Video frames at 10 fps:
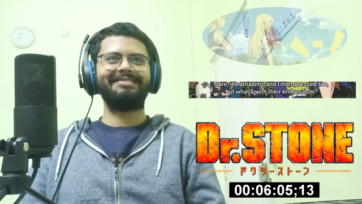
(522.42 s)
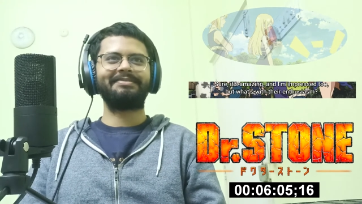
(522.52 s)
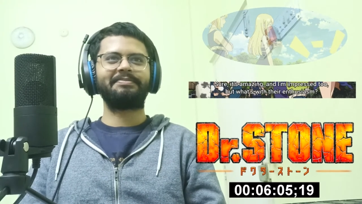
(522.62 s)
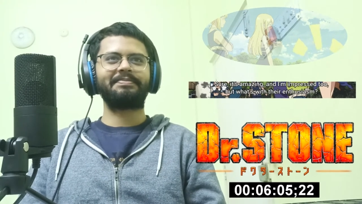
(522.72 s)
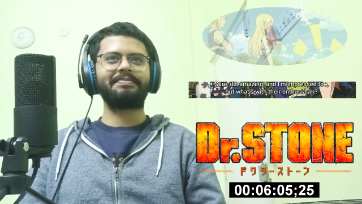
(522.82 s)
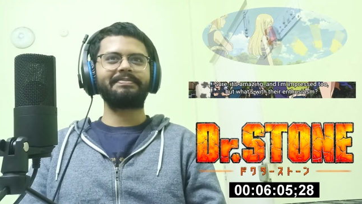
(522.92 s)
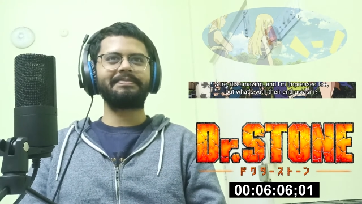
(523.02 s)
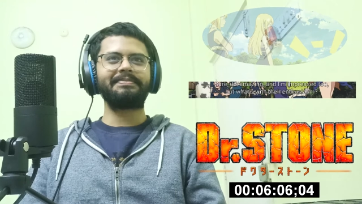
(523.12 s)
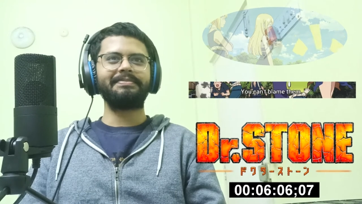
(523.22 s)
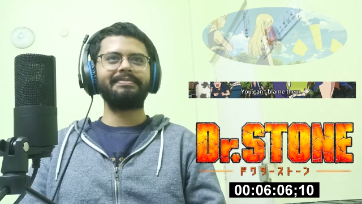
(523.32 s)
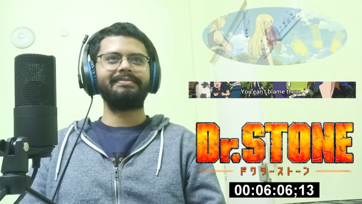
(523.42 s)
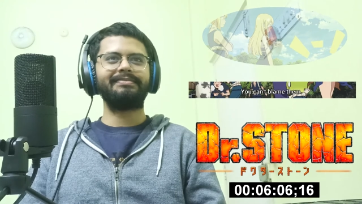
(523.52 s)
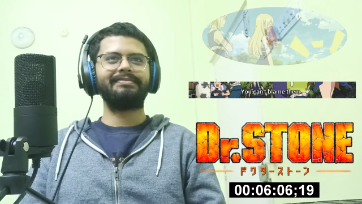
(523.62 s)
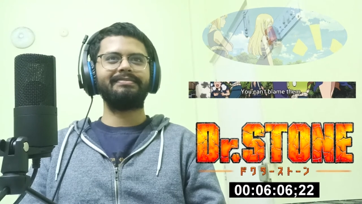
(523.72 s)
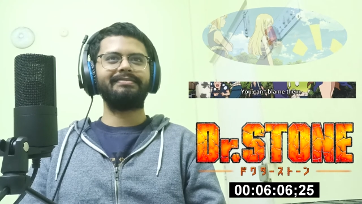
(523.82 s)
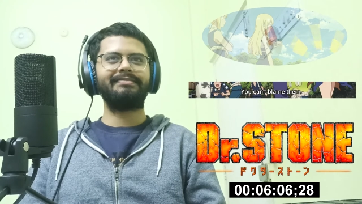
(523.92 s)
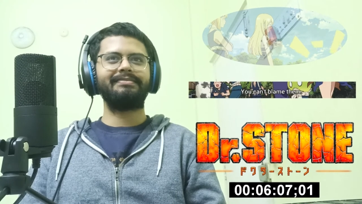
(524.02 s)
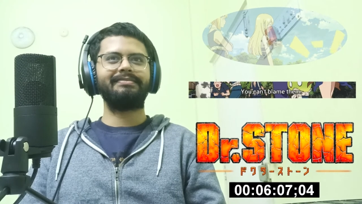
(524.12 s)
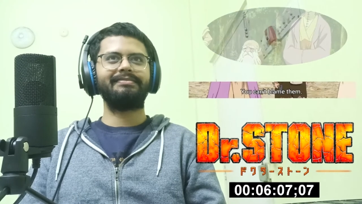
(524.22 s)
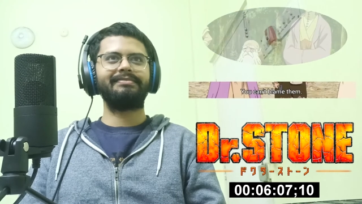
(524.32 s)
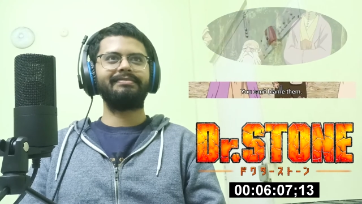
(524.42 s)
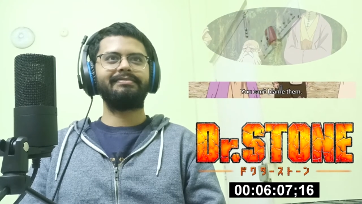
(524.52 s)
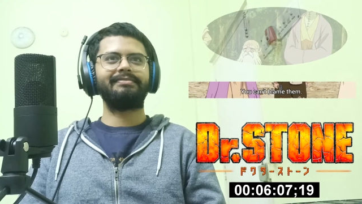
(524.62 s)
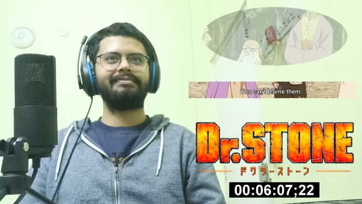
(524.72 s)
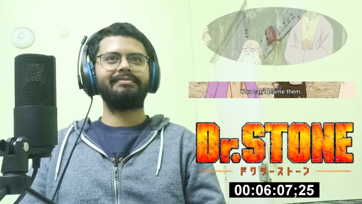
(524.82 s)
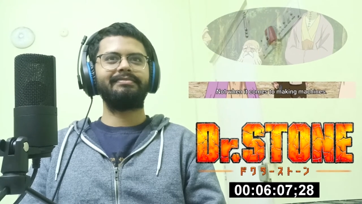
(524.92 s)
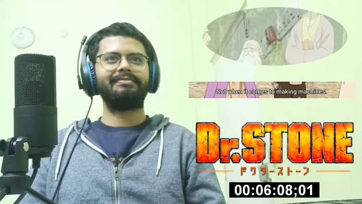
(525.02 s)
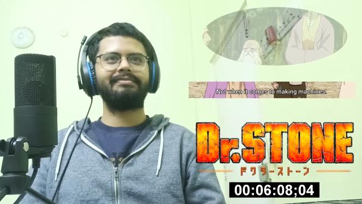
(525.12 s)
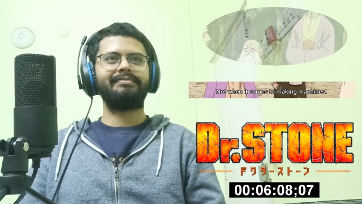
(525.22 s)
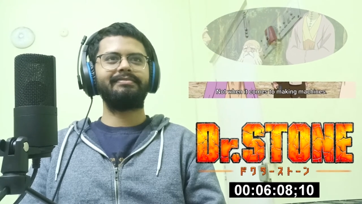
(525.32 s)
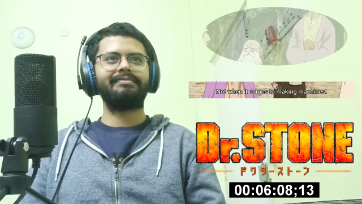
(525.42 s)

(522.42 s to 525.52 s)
No one is speaking in this clip.